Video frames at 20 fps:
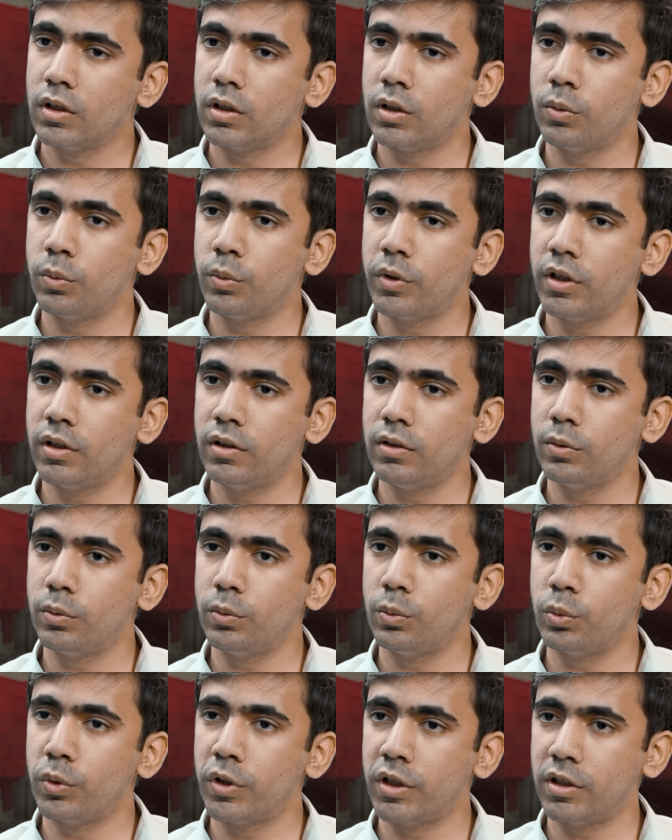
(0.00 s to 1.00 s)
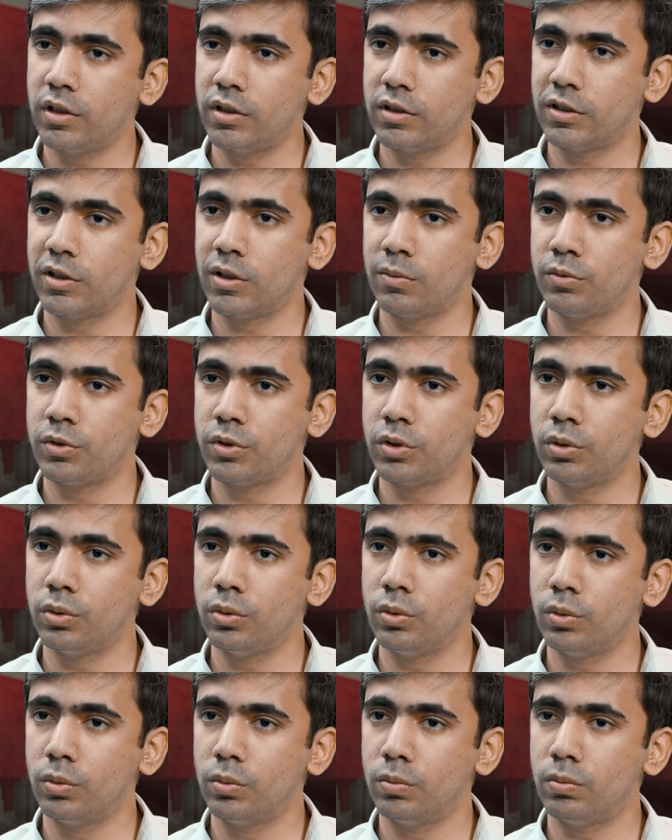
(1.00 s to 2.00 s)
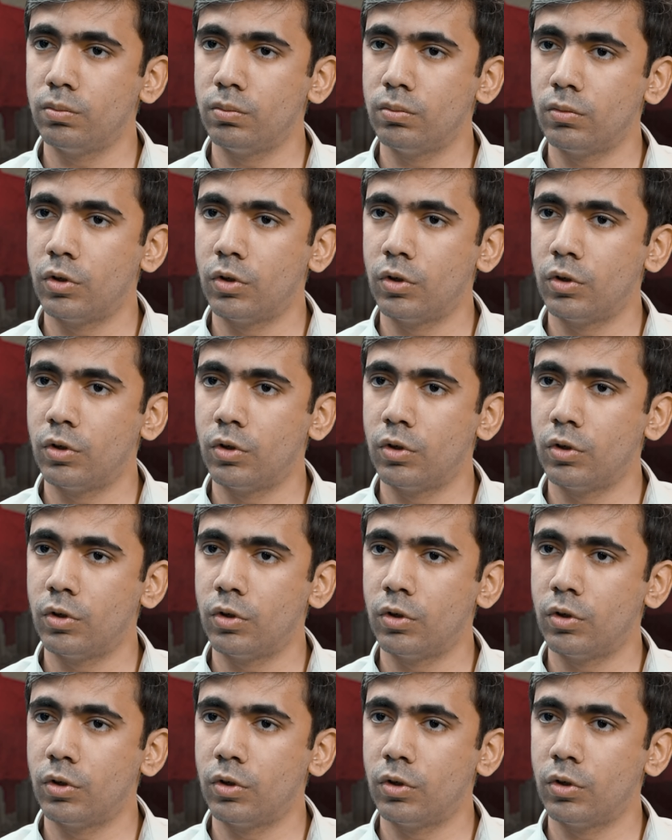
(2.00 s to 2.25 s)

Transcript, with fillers: well, when it comes to